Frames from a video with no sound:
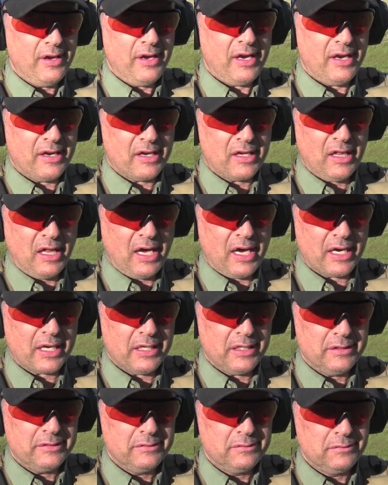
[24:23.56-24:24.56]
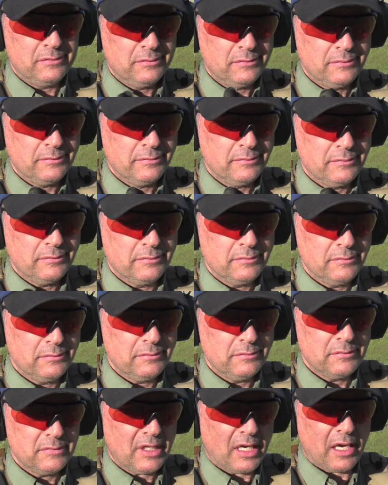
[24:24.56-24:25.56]
in a Glock.
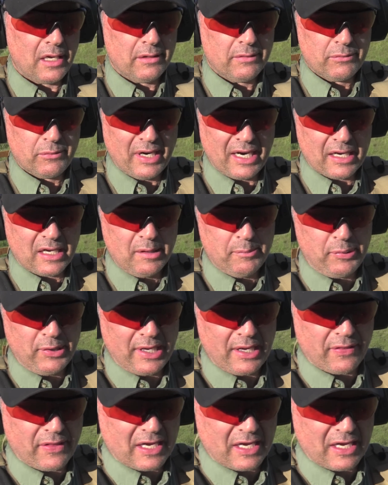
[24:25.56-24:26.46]
Okay, rant complete.